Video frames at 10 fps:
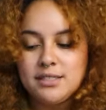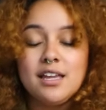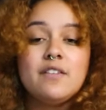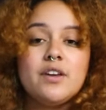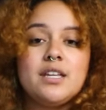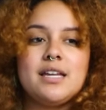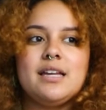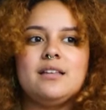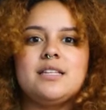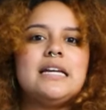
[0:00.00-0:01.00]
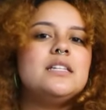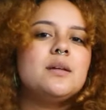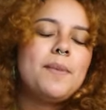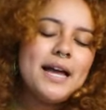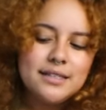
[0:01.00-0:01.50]
David is
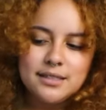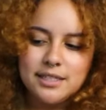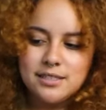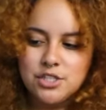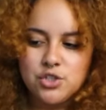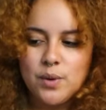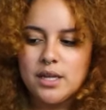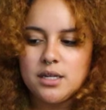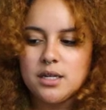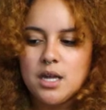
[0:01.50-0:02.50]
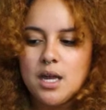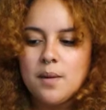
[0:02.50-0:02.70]
independently situated,